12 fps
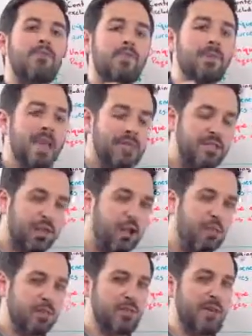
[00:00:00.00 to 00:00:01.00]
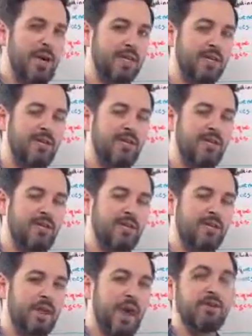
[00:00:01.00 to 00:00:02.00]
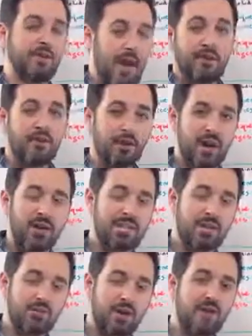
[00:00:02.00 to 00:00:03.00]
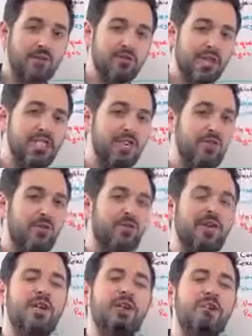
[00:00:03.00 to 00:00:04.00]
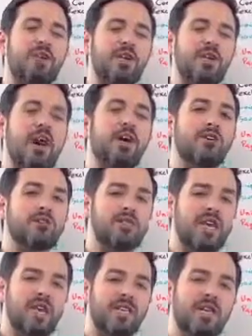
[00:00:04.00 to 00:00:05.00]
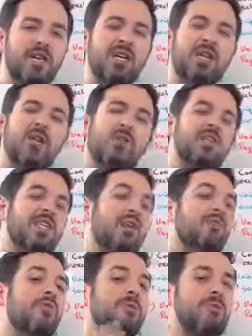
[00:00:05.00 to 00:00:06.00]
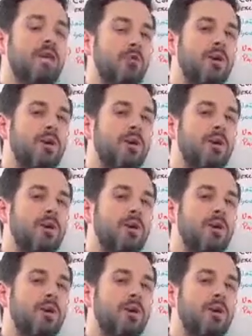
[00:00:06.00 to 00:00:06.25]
From an SEO perspective, and for content creators, it's therefore very important to understand, what does that really mean?